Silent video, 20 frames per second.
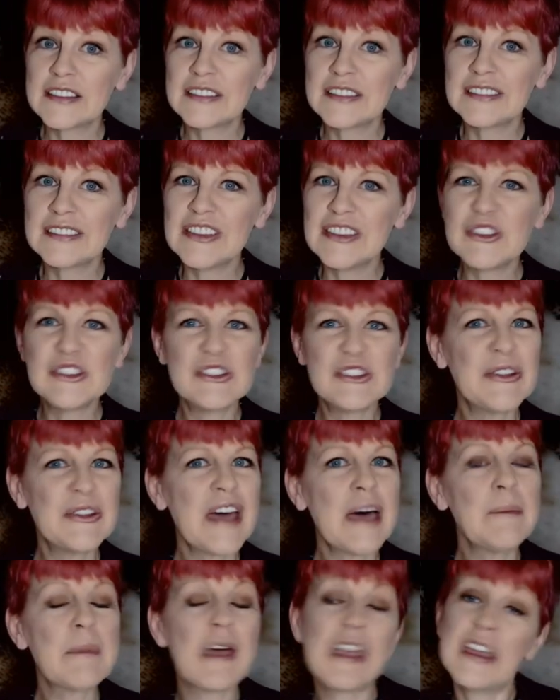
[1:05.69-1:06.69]
You can do
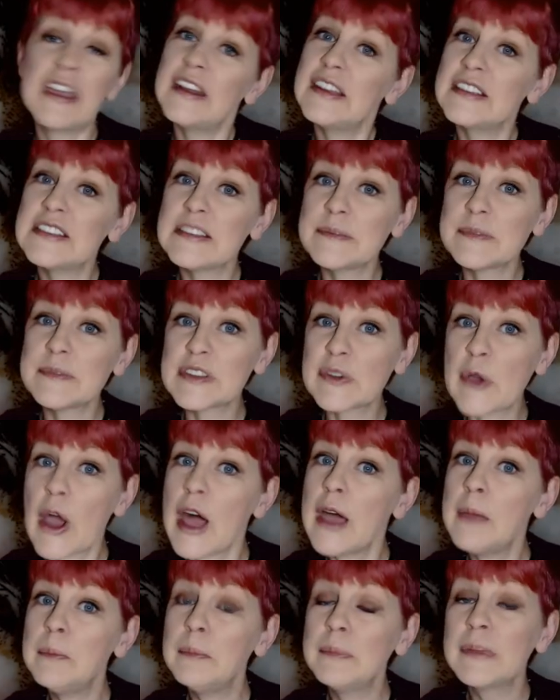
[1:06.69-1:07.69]
that by hitting
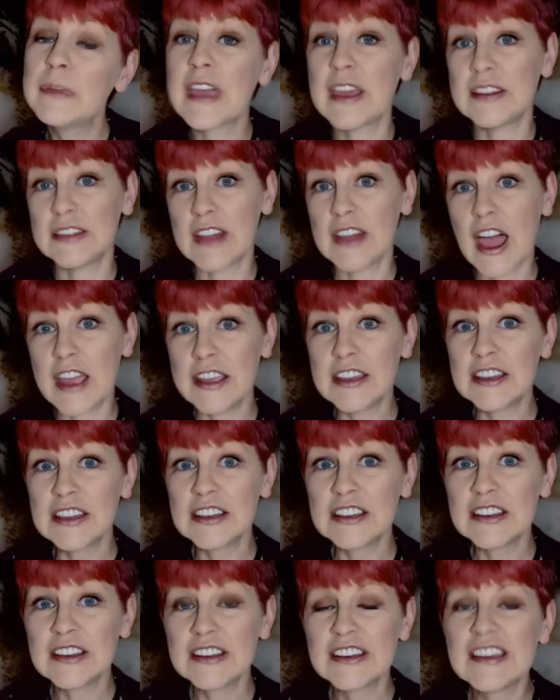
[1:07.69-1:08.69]
subscribe and like,
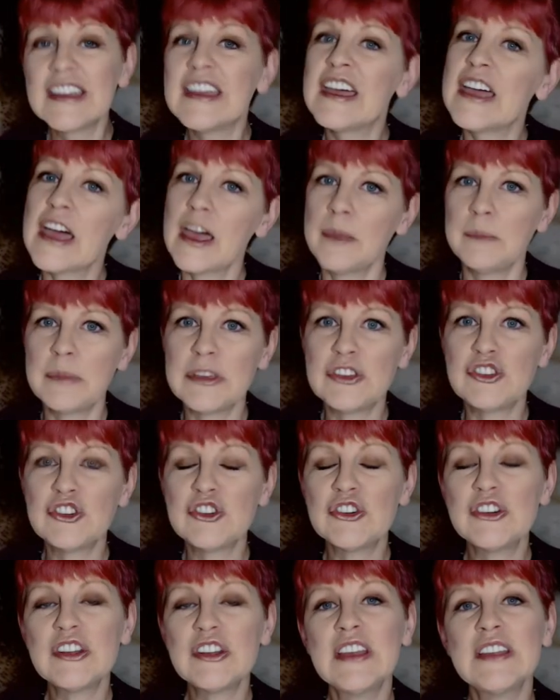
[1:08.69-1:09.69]
and be sure
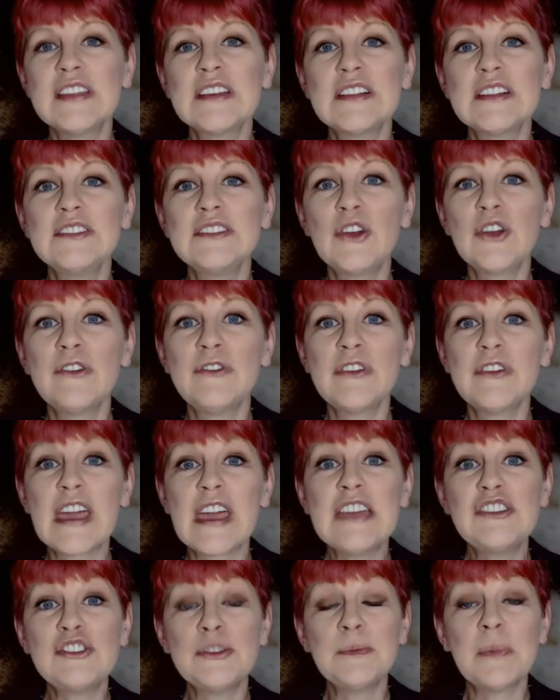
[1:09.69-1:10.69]
to hit the
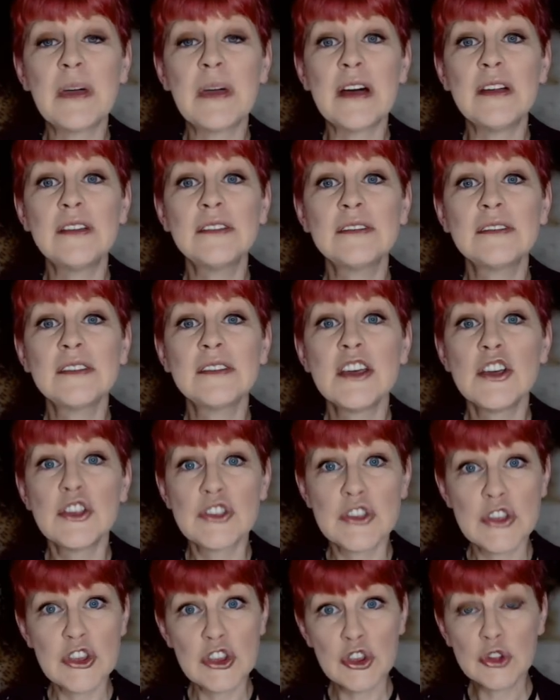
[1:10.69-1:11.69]
notification bell so
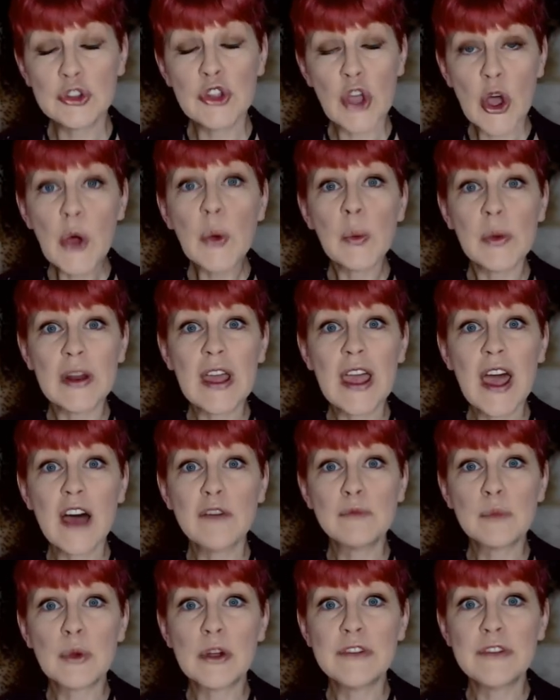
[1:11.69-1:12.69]
that you'll know when I have
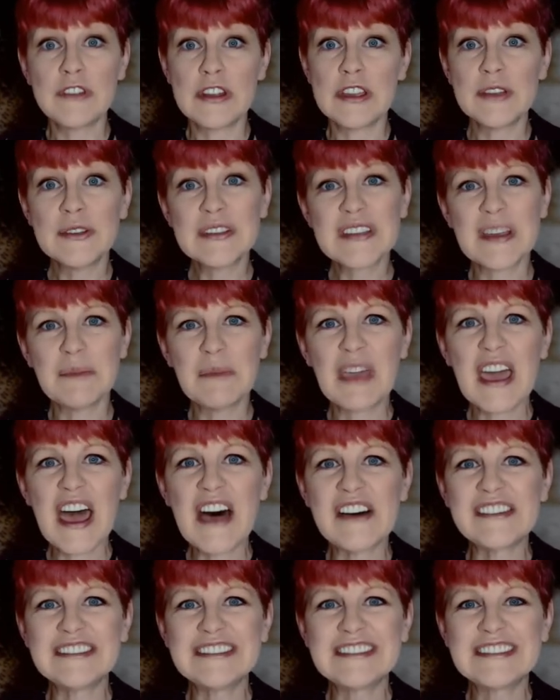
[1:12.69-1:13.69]
more videos coming
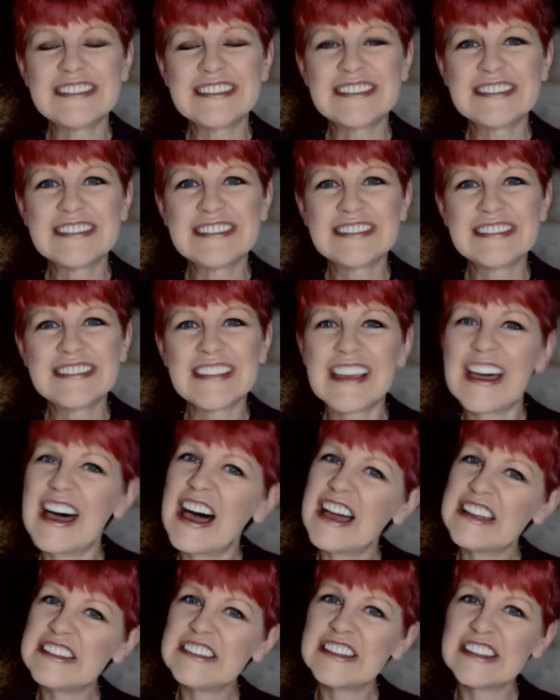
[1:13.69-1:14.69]
out.
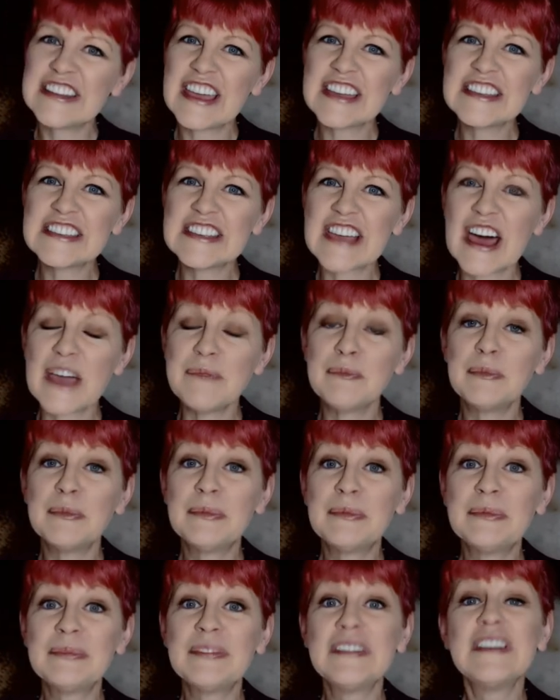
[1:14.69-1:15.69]
Until next time,
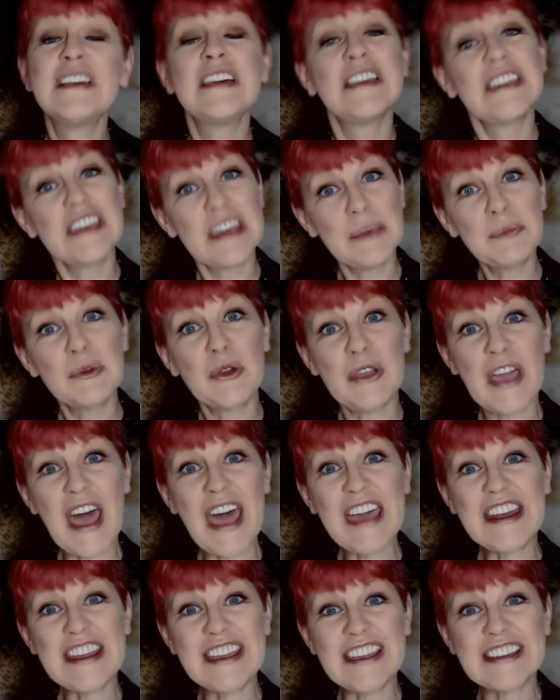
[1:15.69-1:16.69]
keep
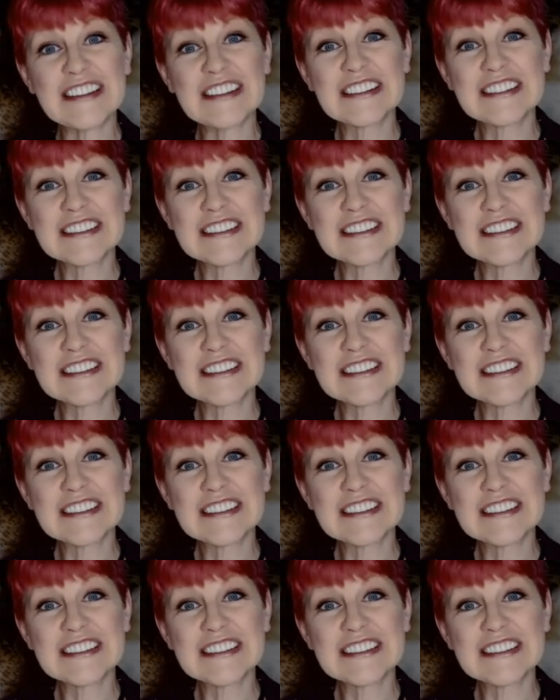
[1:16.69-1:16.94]
creating.